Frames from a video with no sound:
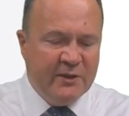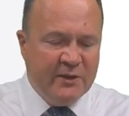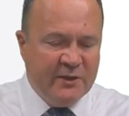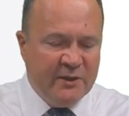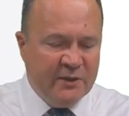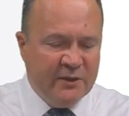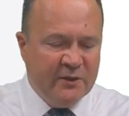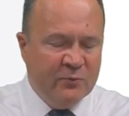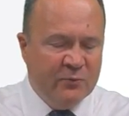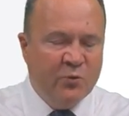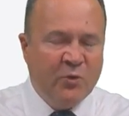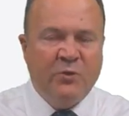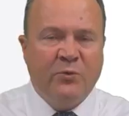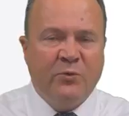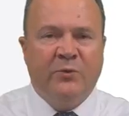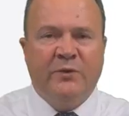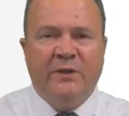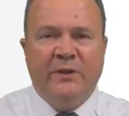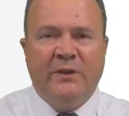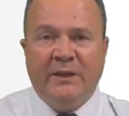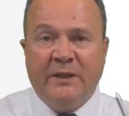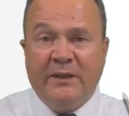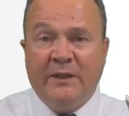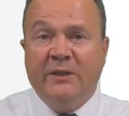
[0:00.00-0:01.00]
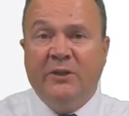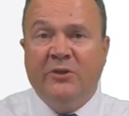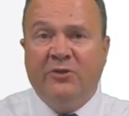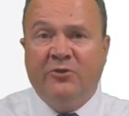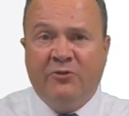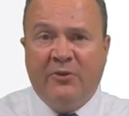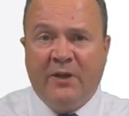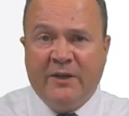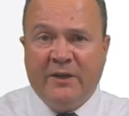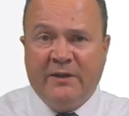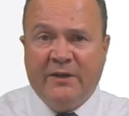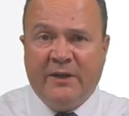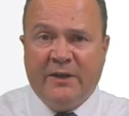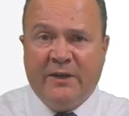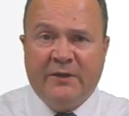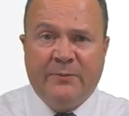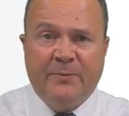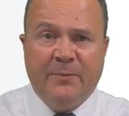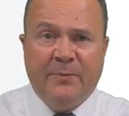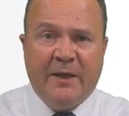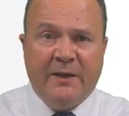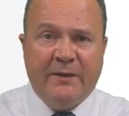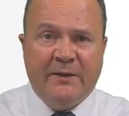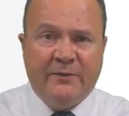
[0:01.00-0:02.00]
what was the interest
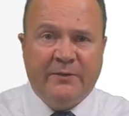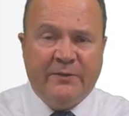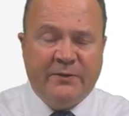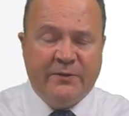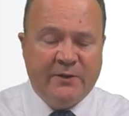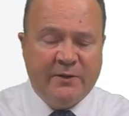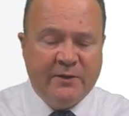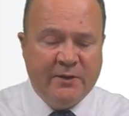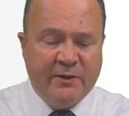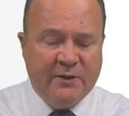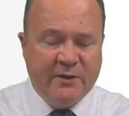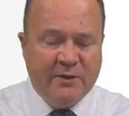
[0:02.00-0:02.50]
expense